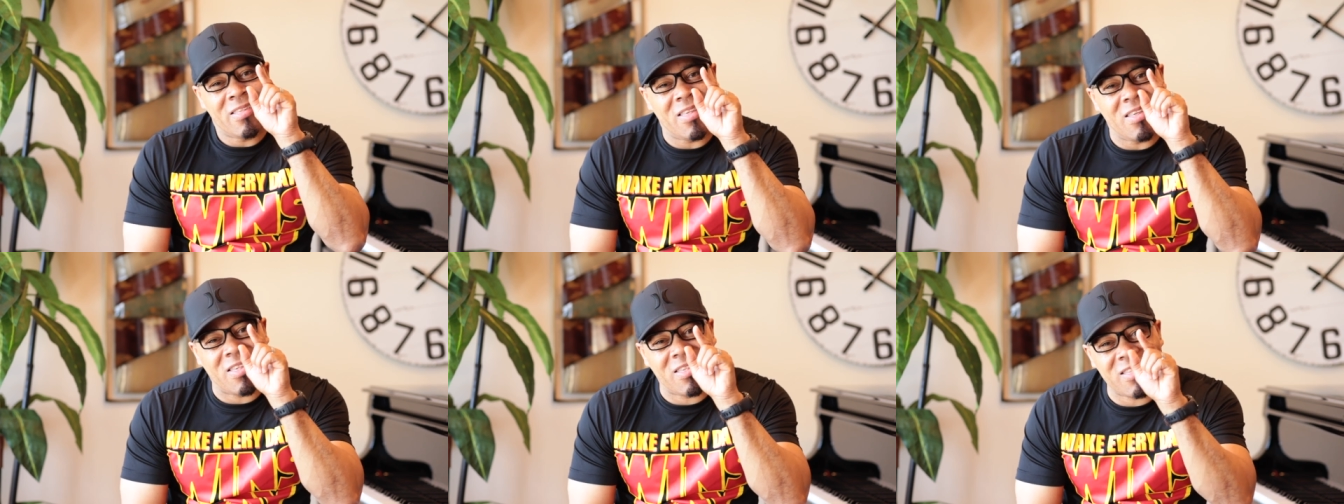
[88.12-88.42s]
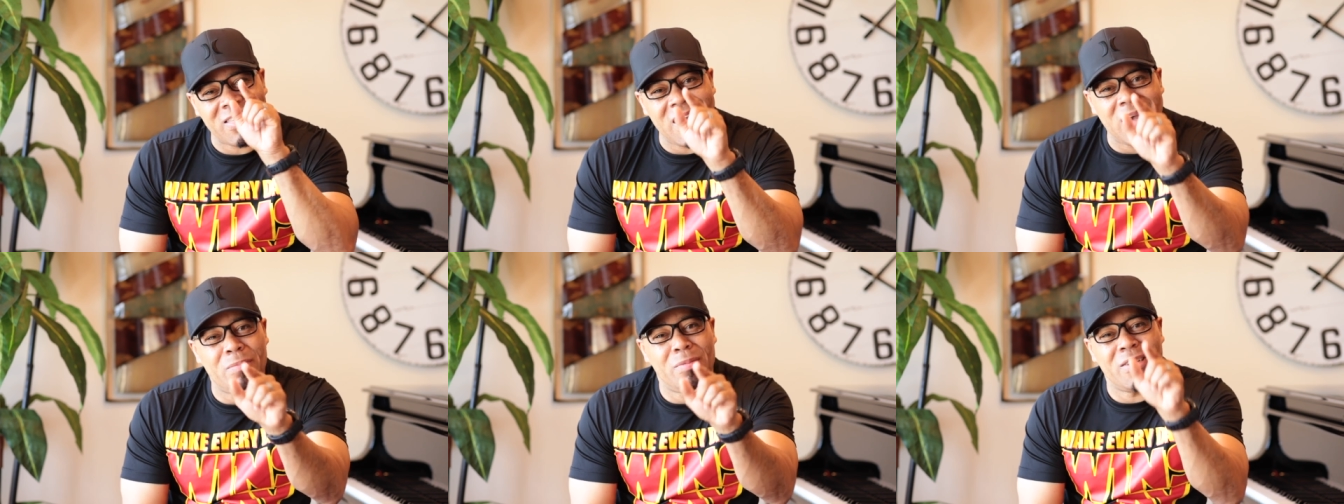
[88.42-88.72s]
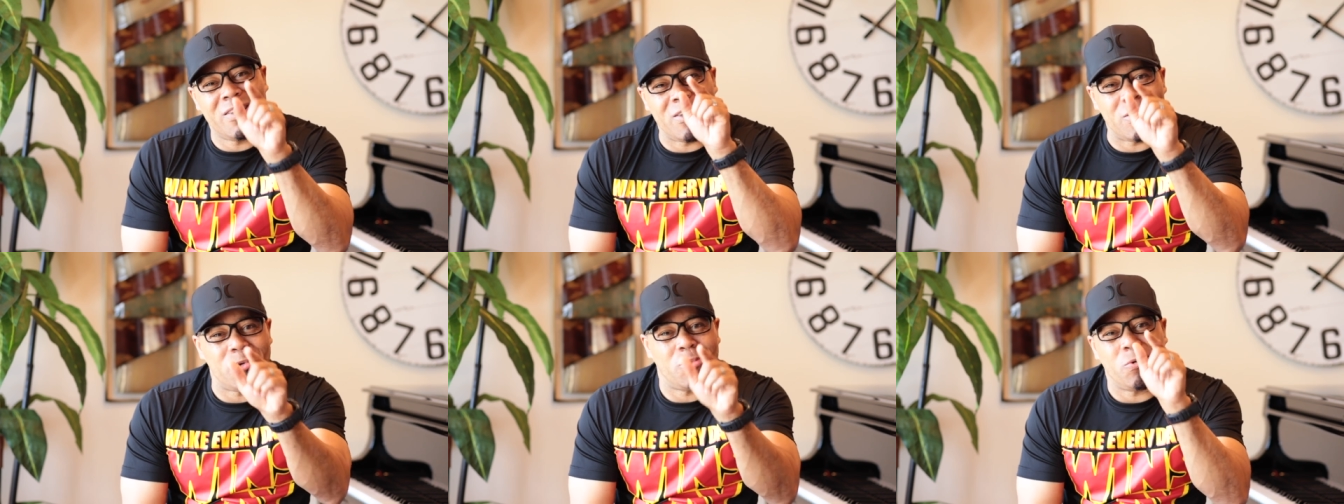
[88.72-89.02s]
See, some
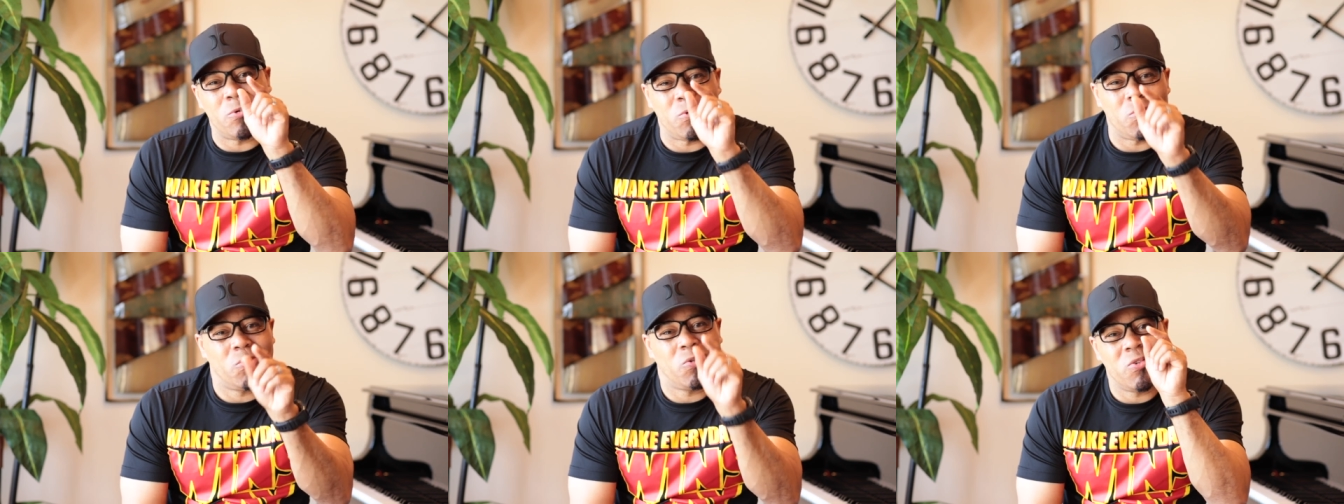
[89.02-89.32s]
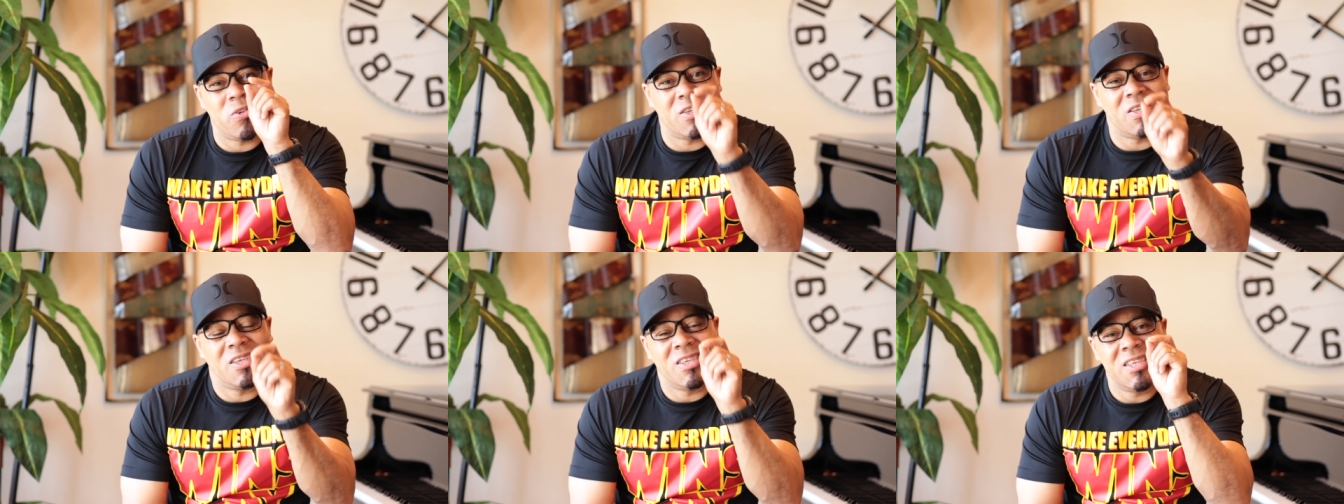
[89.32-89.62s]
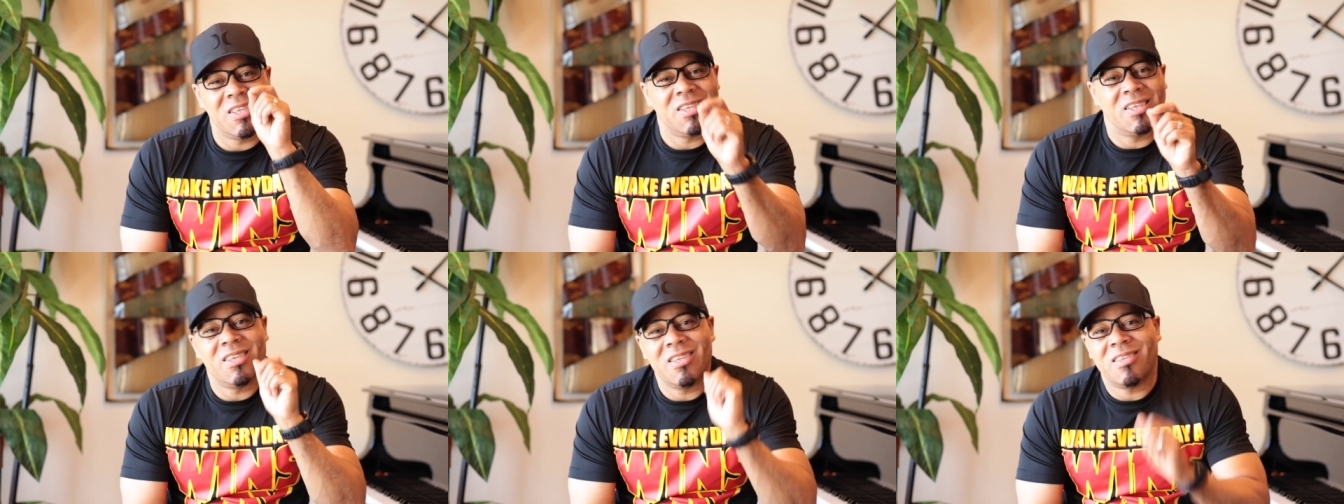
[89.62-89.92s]
of you,
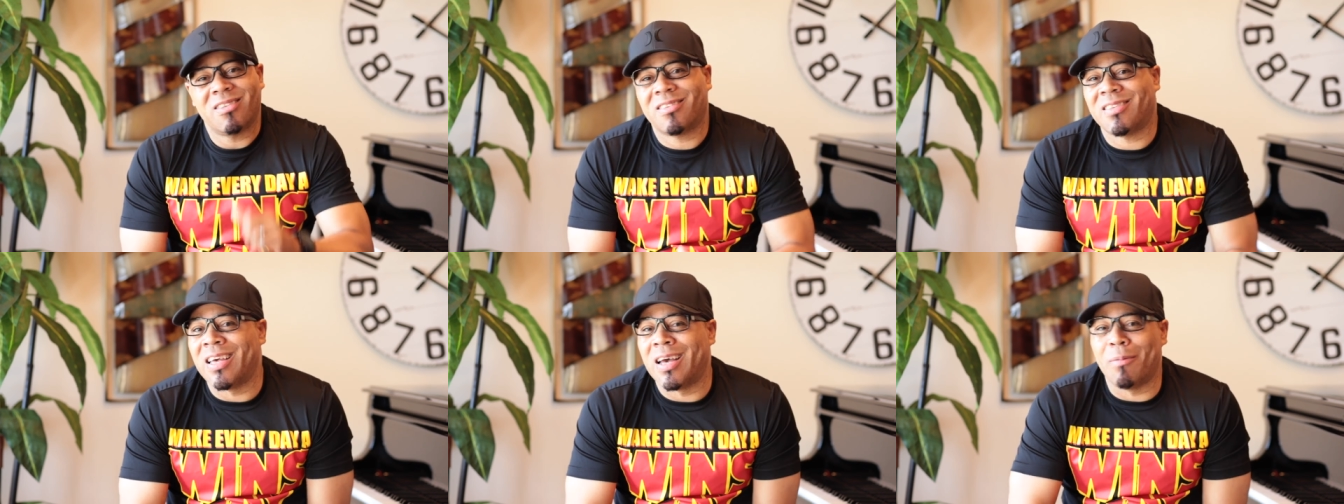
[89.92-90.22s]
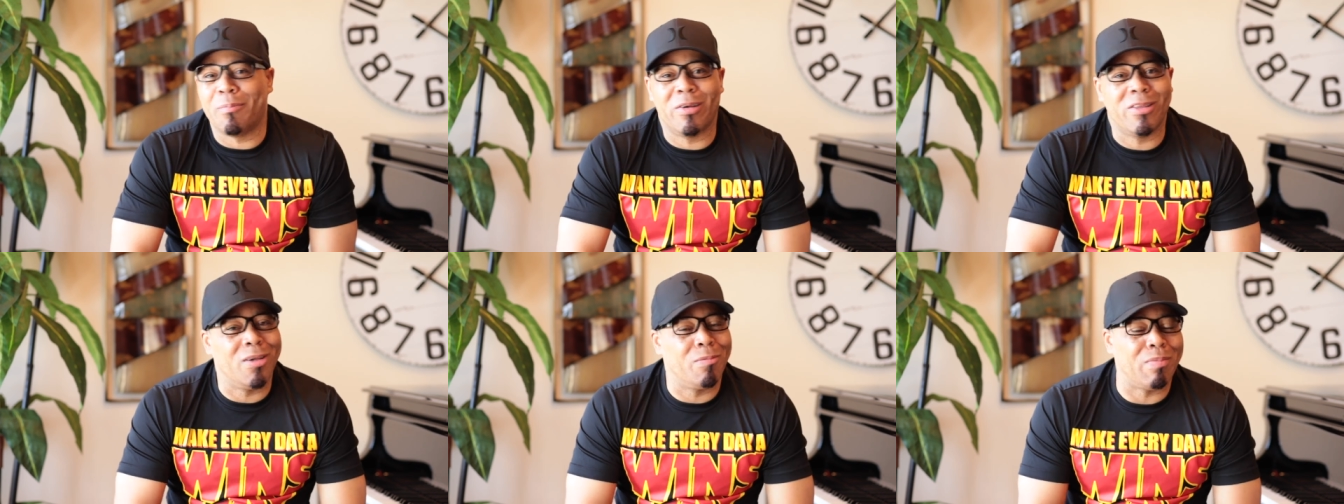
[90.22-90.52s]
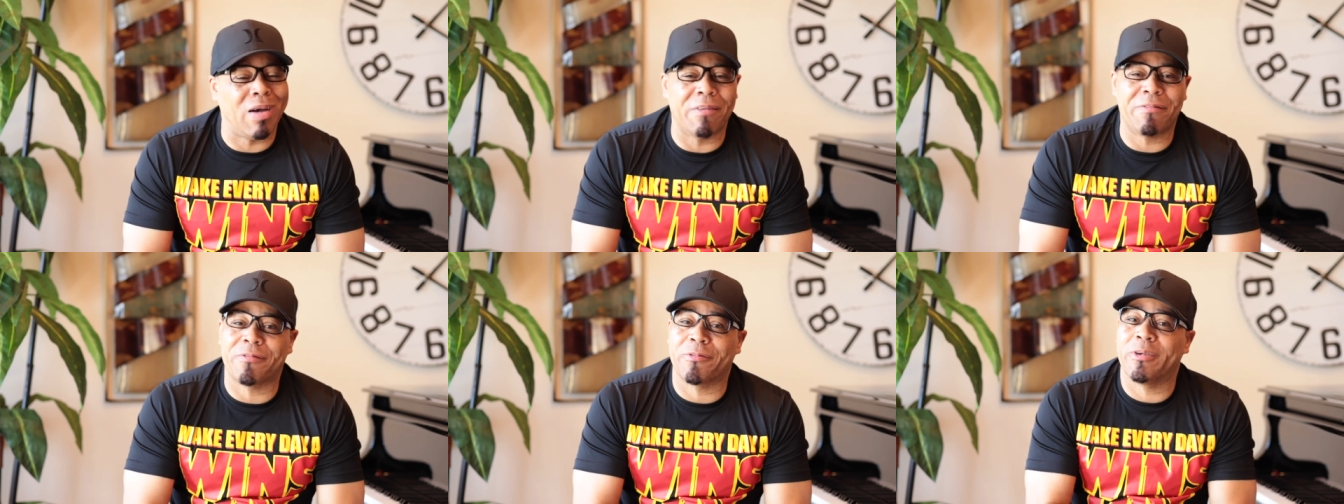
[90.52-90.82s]
some of
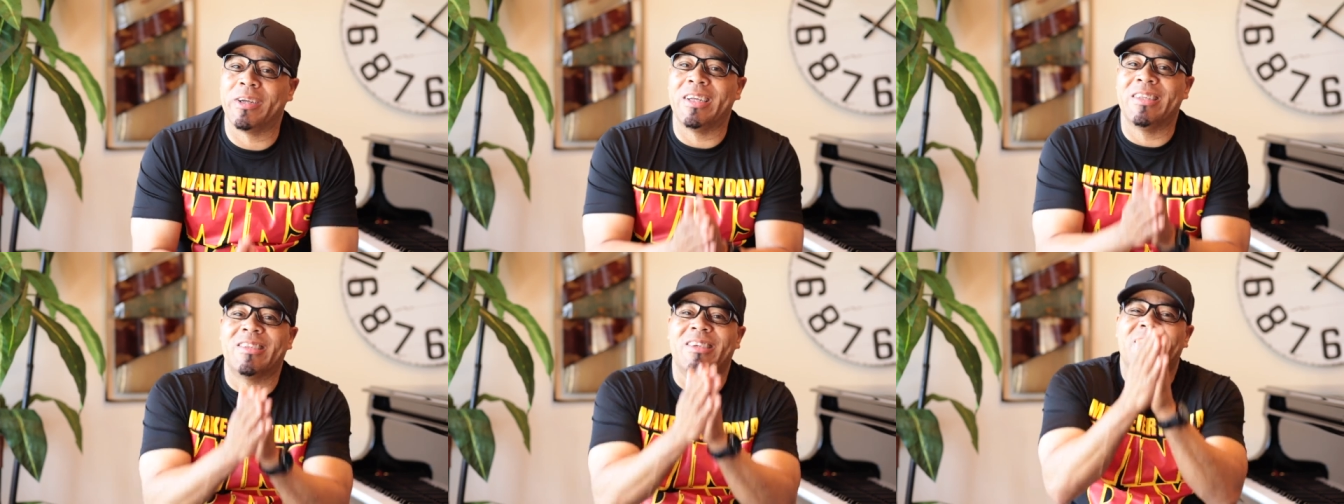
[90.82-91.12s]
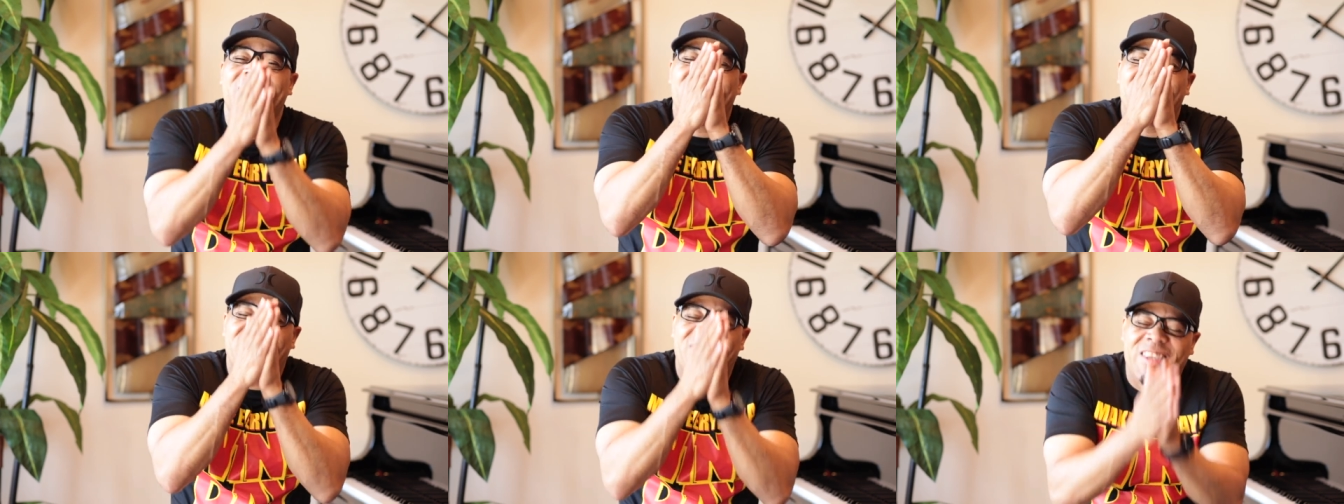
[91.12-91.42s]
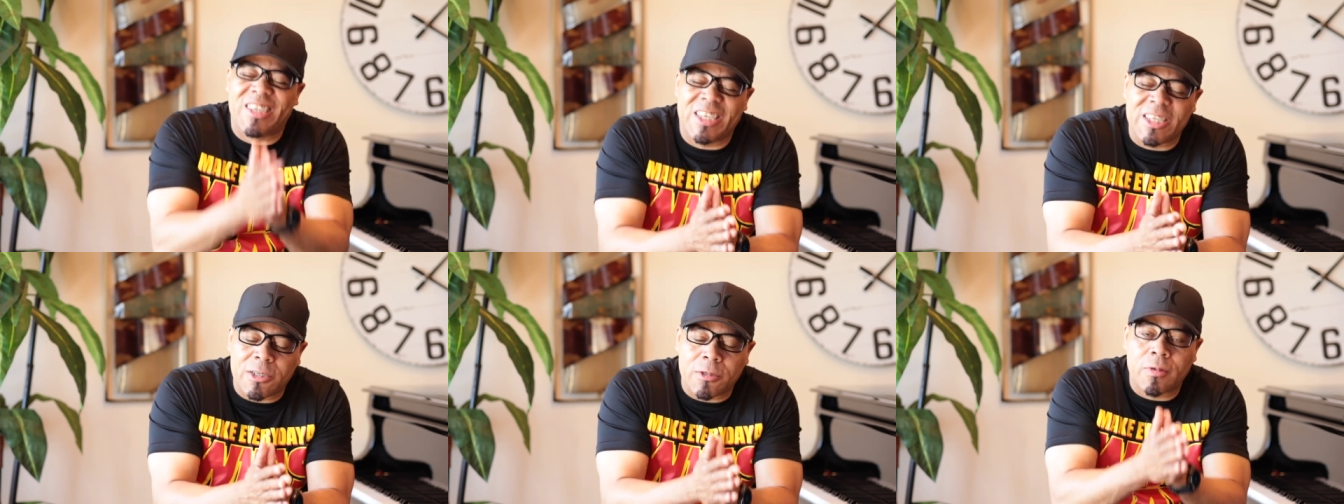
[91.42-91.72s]
you, my friends, are
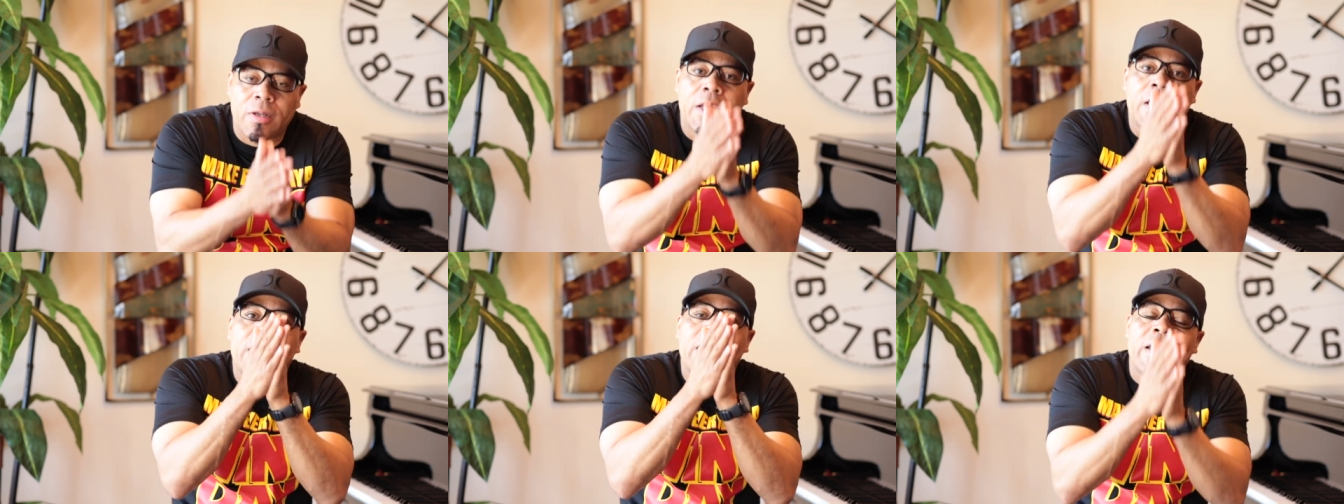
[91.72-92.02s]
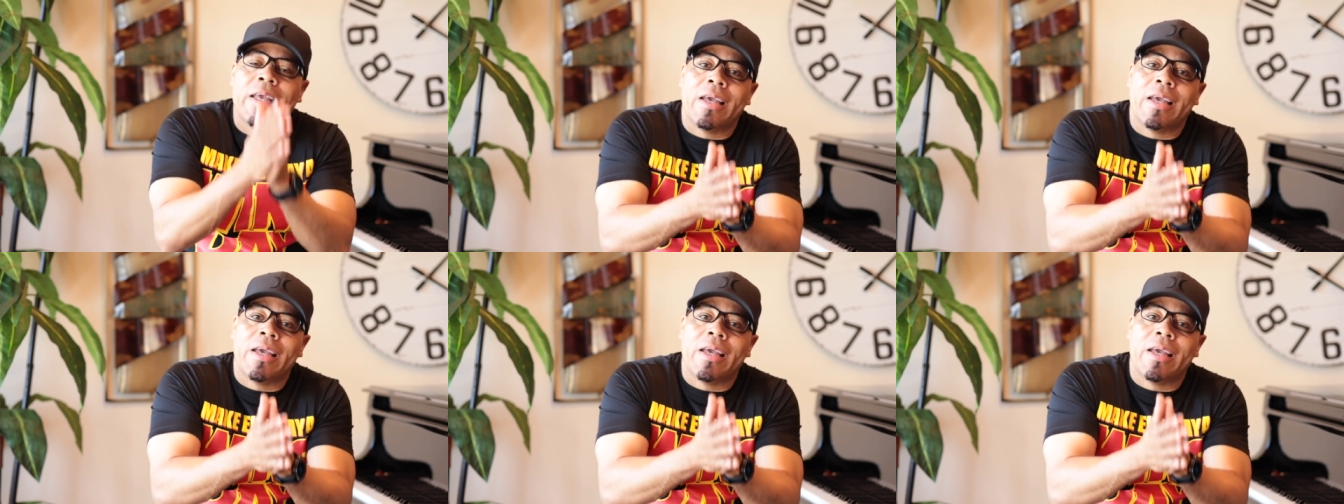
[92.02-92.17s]
still